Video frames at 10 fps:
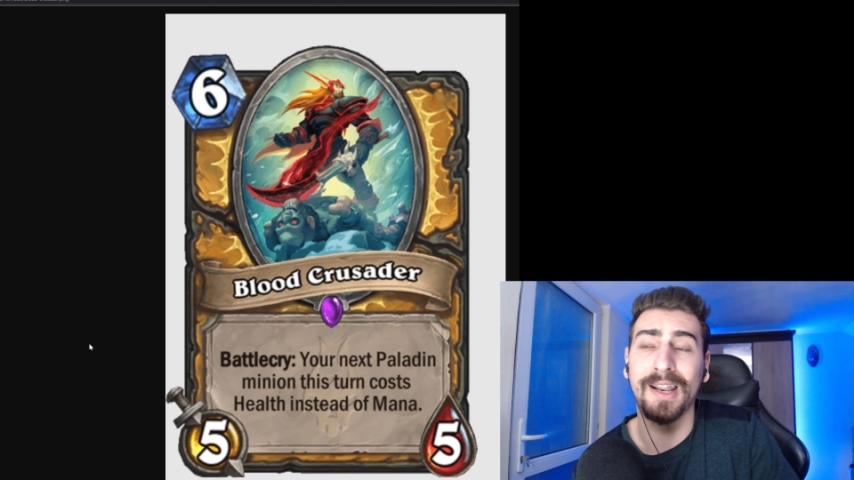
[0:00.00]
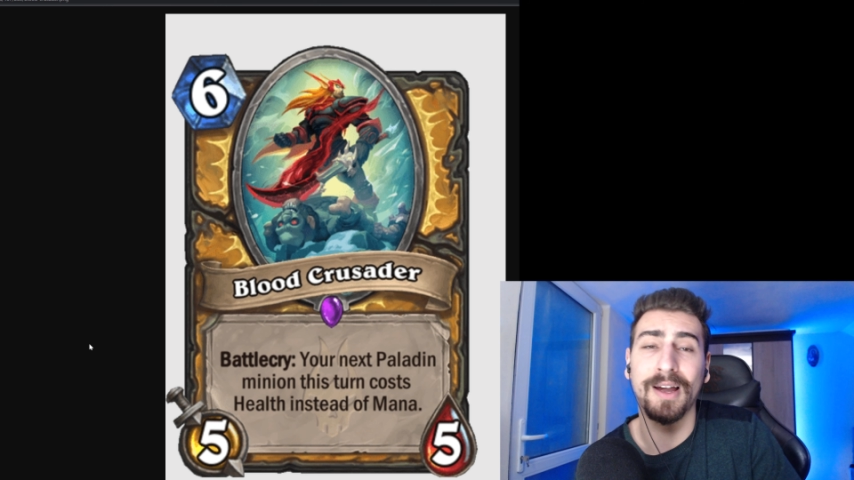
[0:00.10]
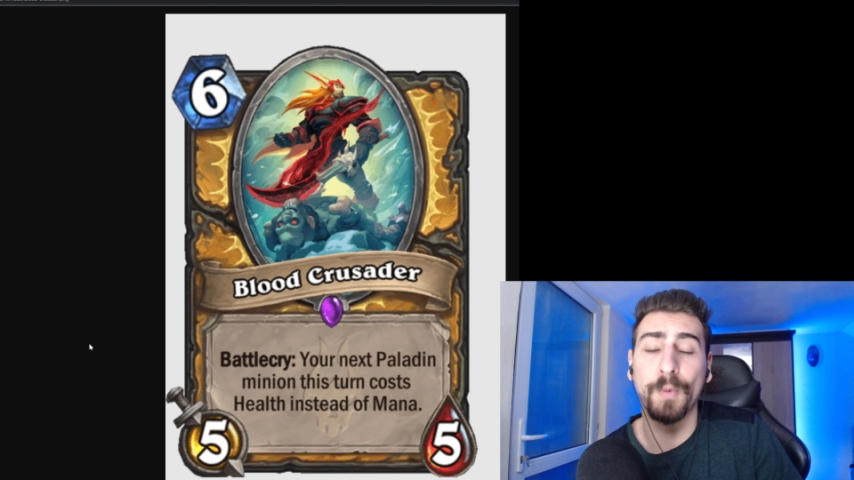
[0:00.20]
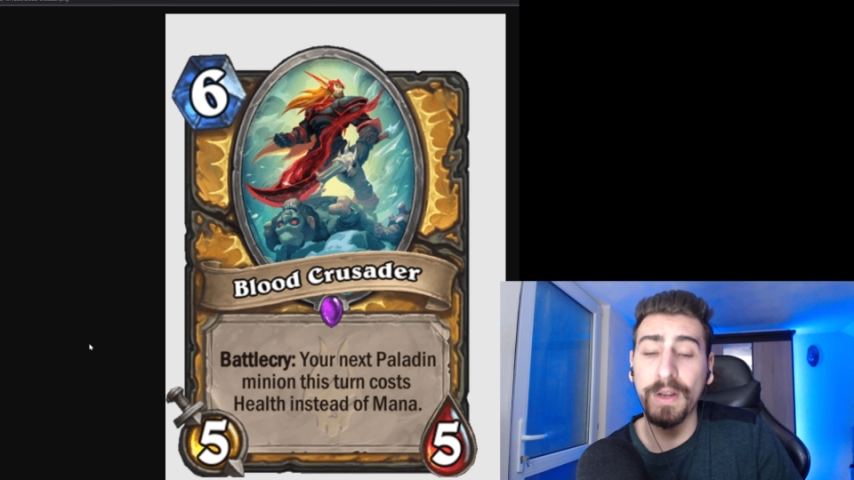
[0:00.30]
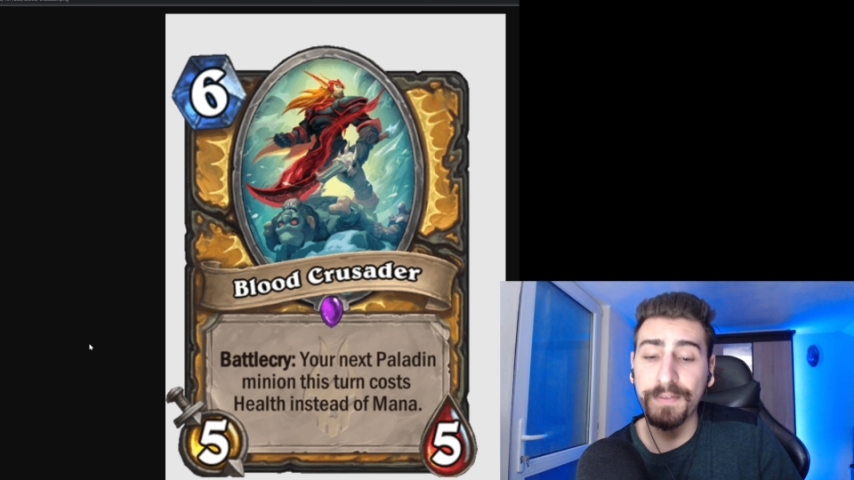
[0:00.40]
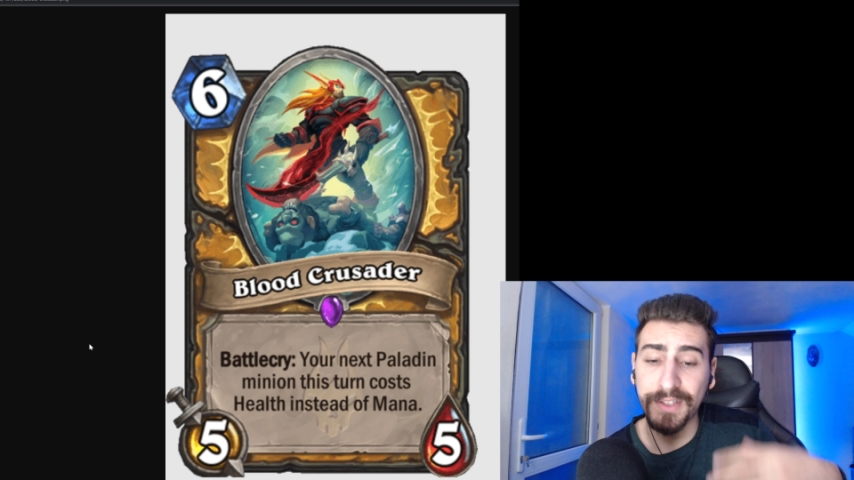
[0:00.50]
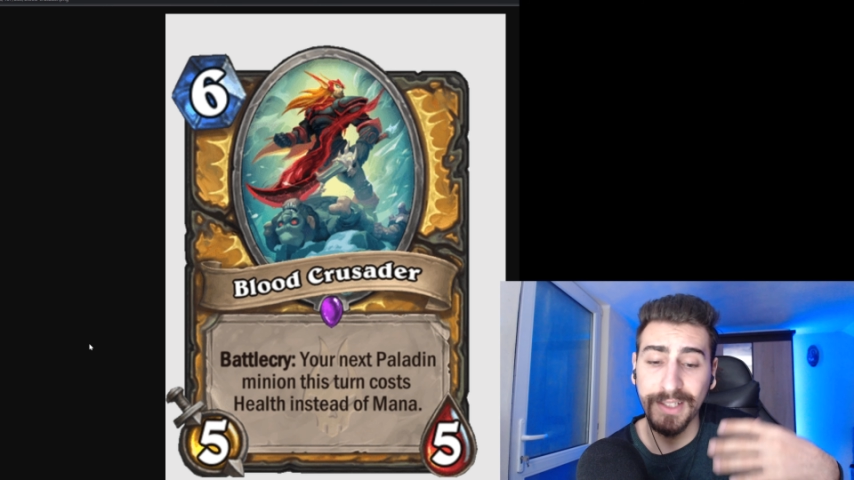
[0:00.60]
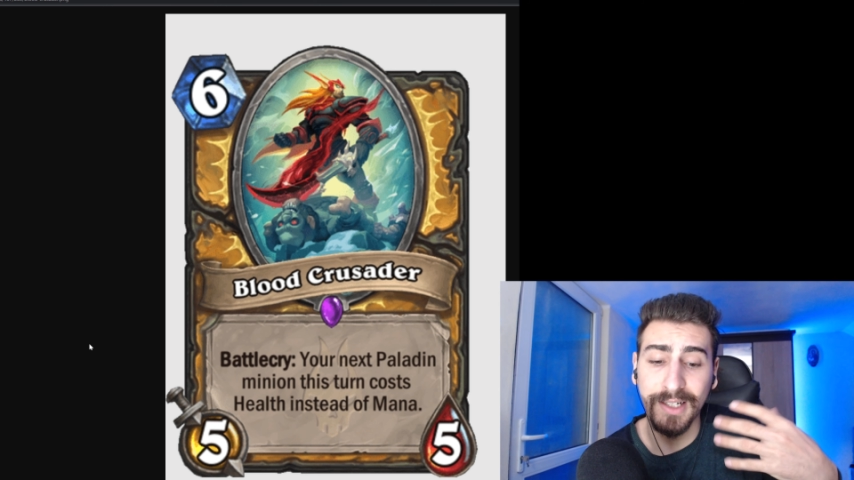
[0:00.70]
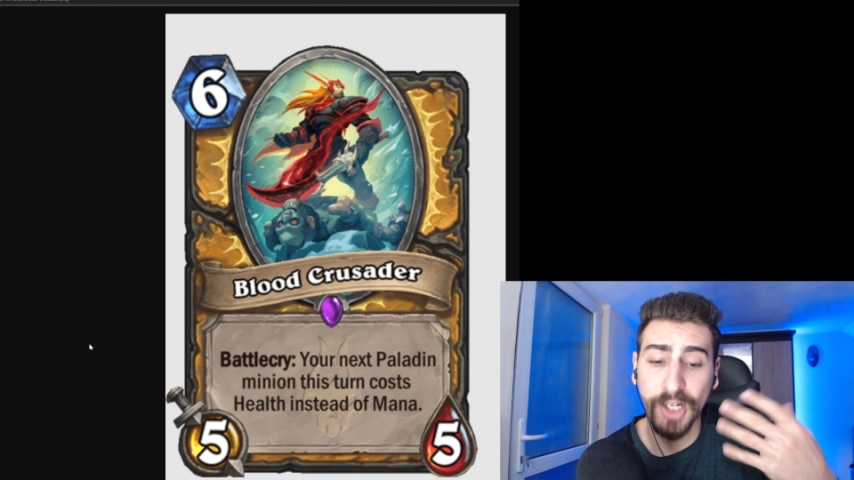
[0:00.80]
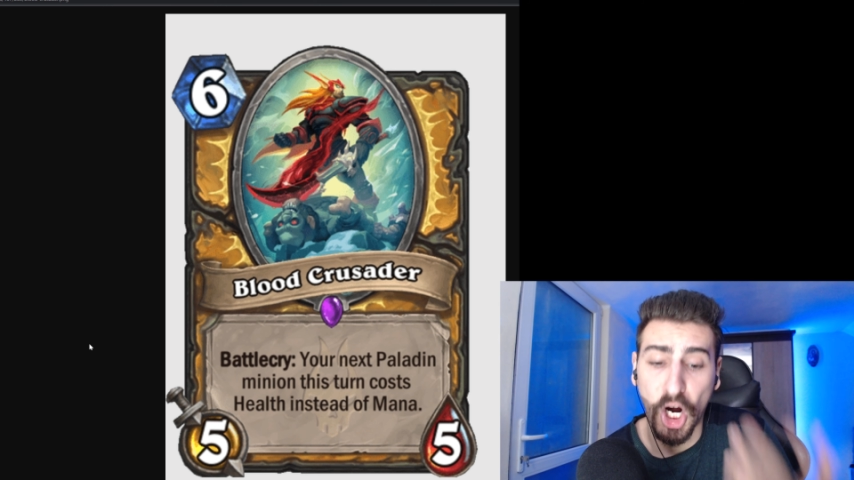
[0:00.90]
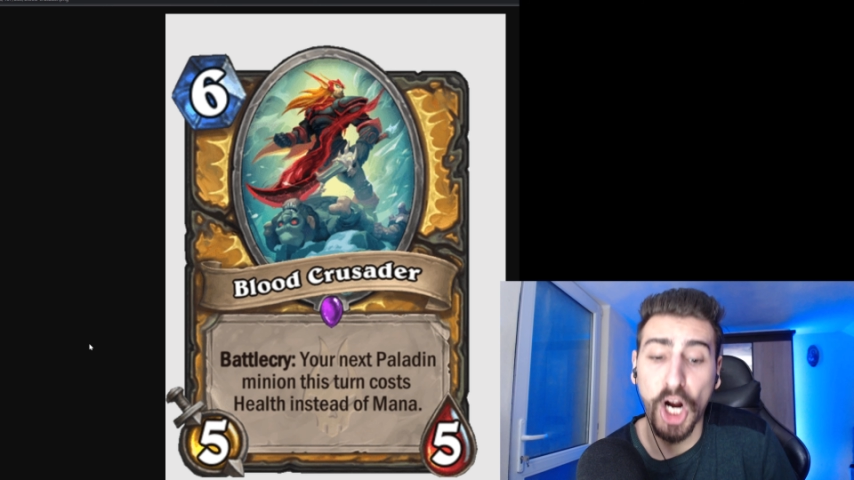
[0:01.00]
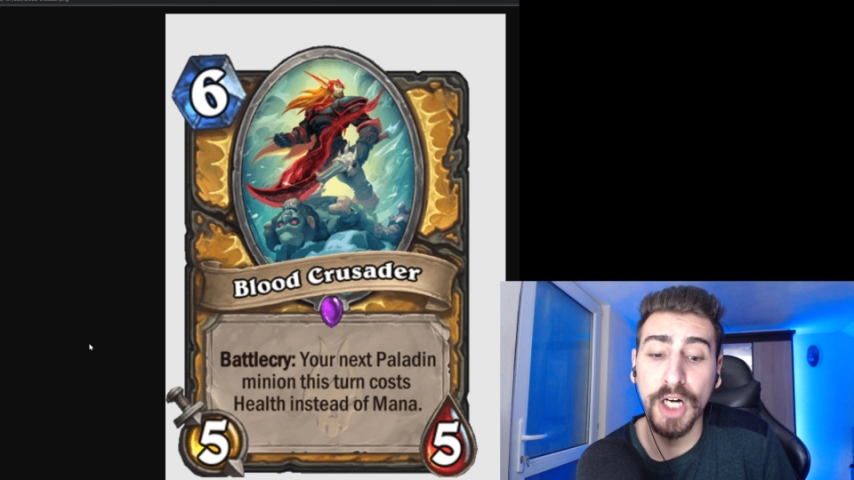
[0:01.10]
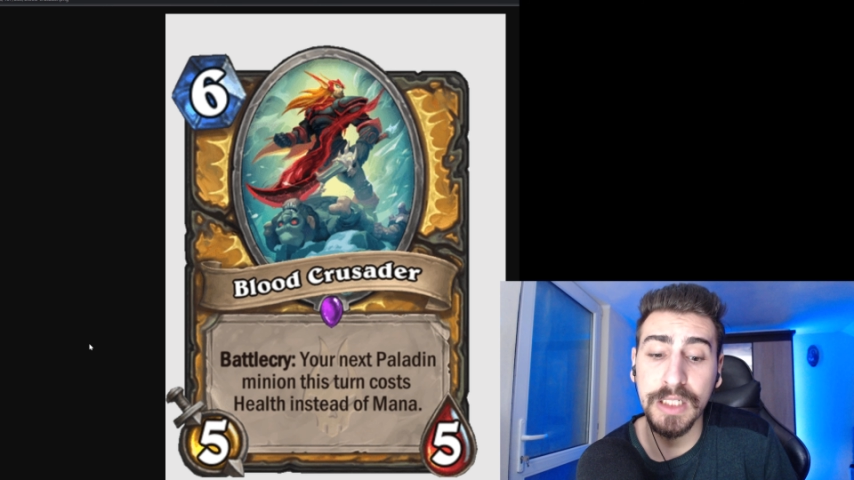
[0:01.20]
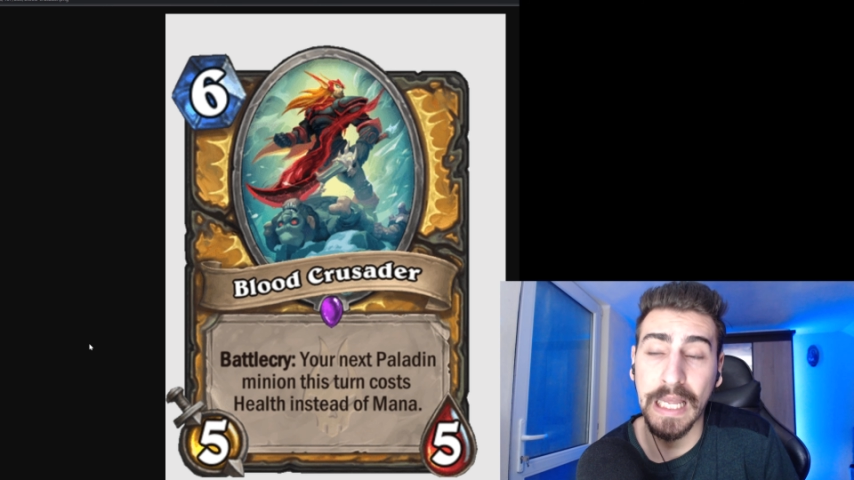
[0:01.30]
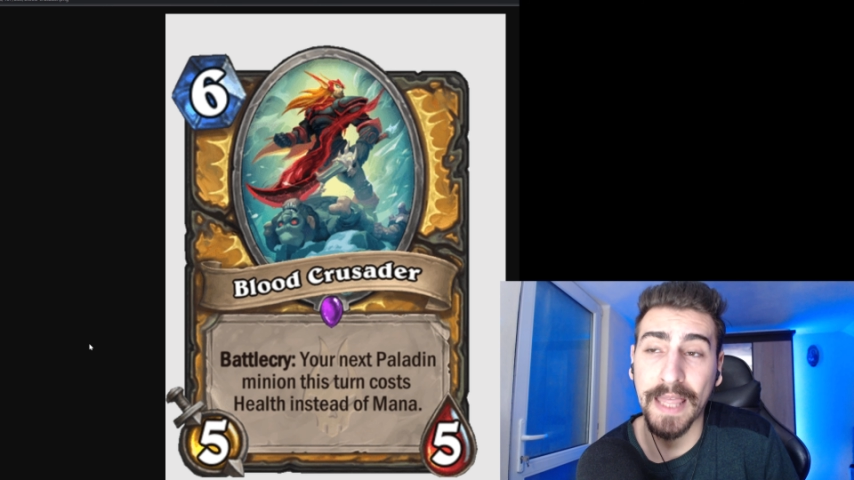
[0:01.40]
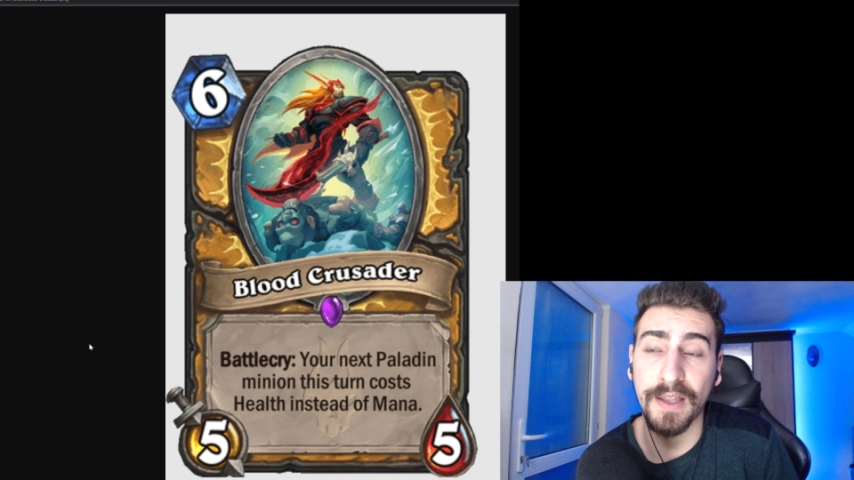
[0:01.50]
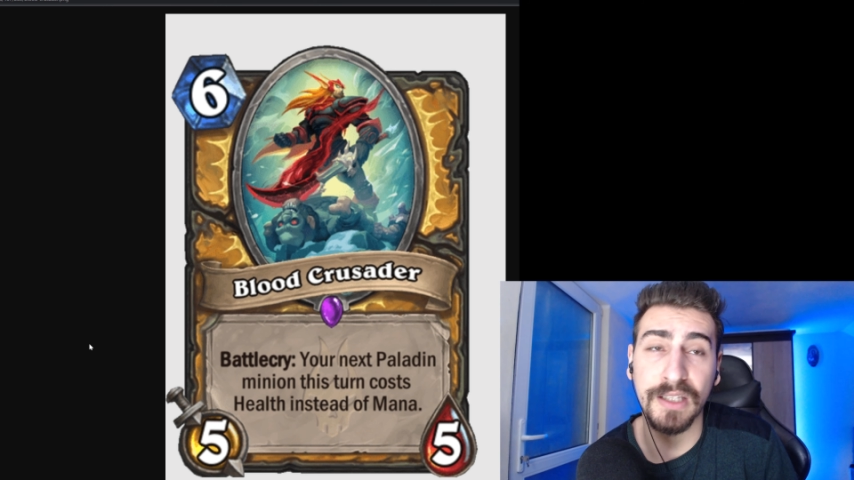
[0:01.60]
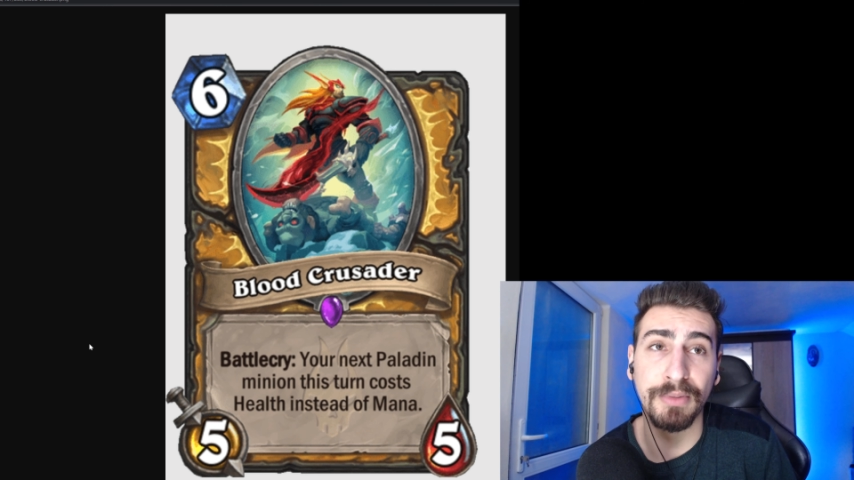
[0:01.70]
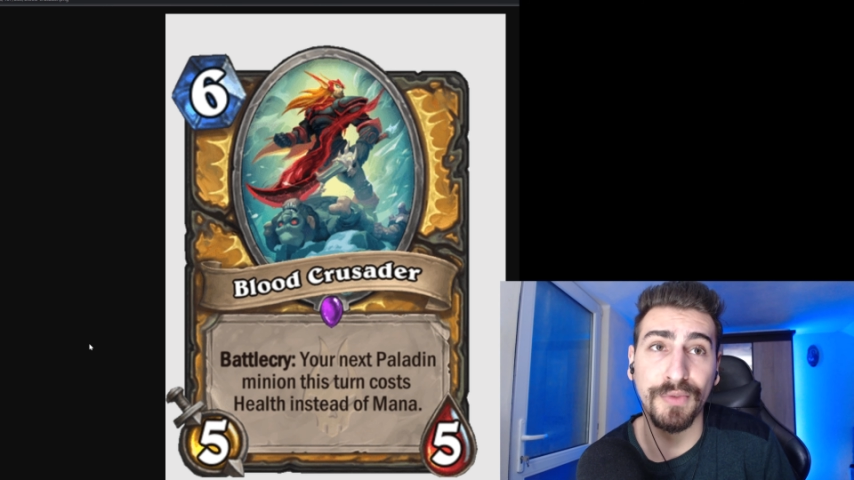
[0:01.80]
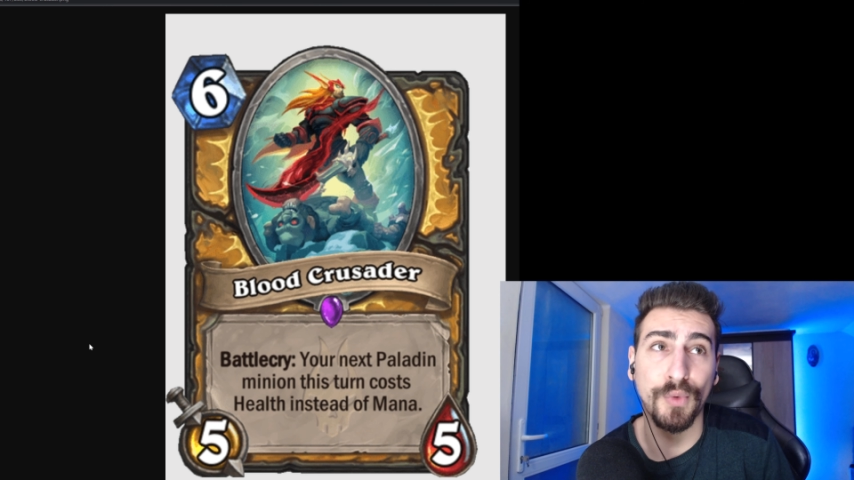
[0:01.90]
we've seen cards like this
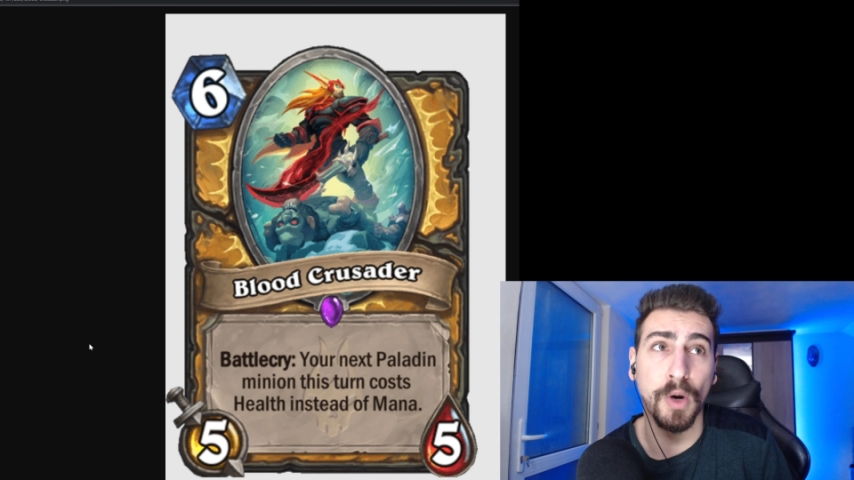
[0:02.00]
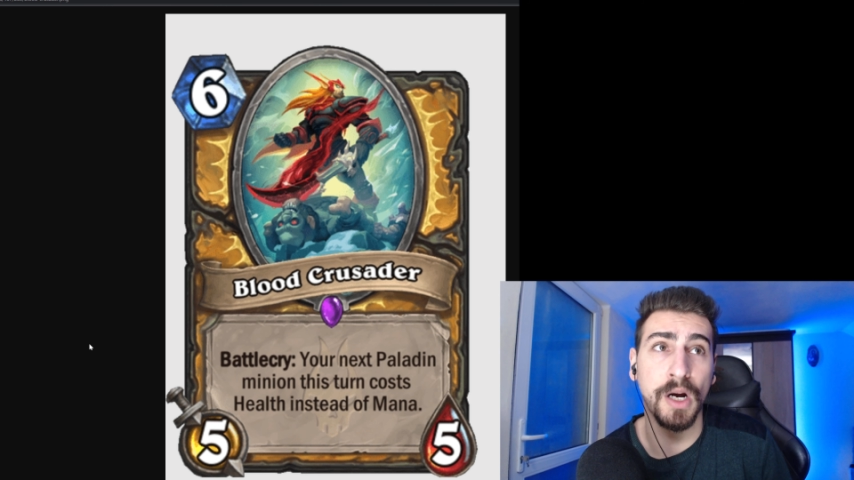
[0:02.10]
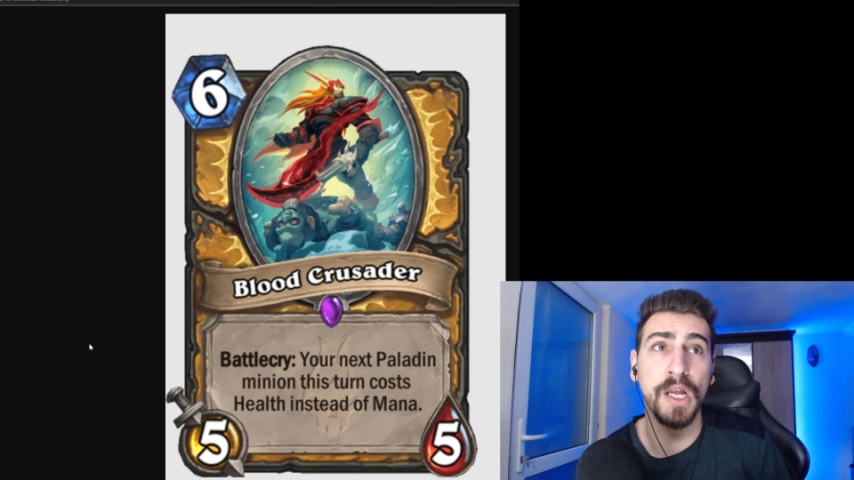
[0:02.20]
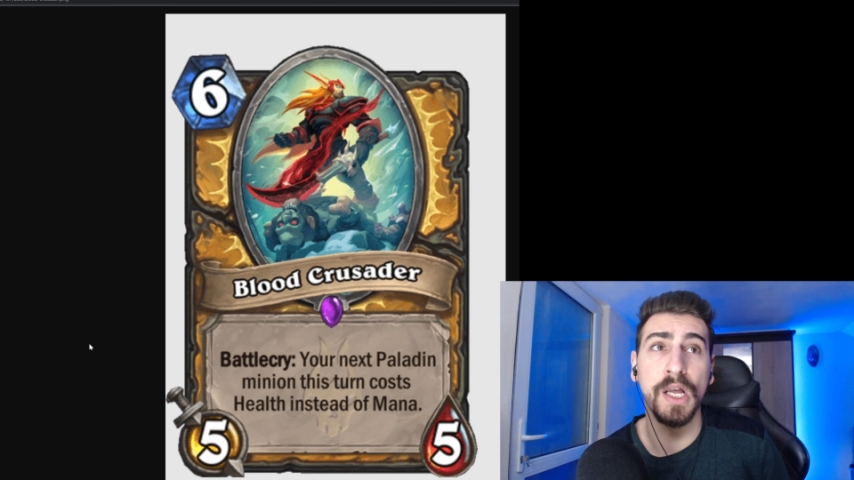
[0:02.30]
before